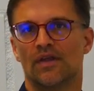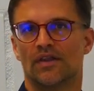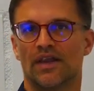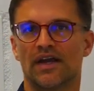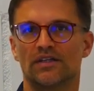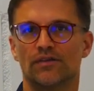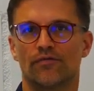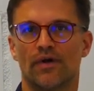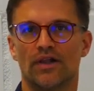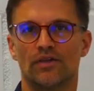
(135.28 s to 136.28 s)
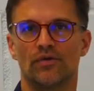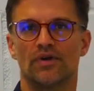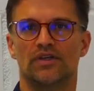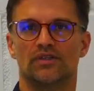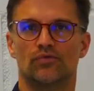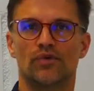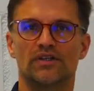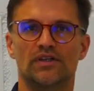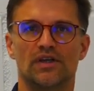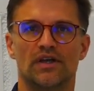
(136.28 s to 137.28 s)
The negative value is
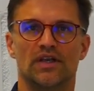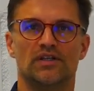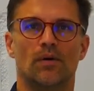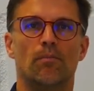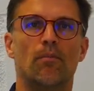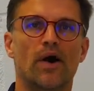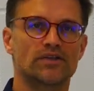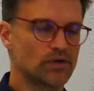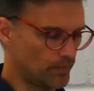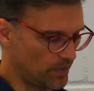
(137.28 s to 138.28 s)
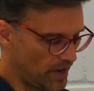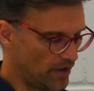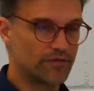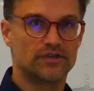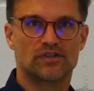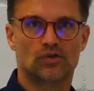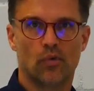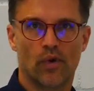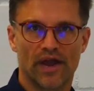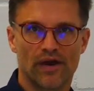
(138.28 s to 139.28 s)
written in the bottom left
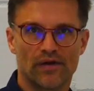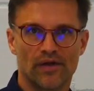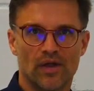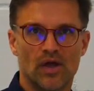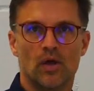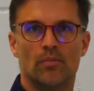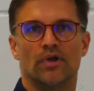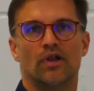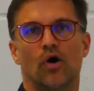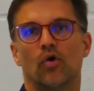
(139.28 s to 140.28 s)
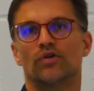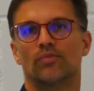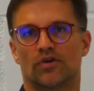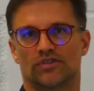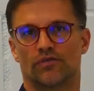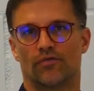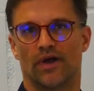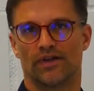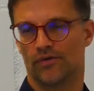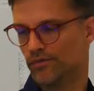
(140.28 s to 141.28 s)
square below the positive
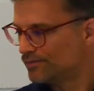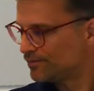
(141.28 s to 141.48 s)
value.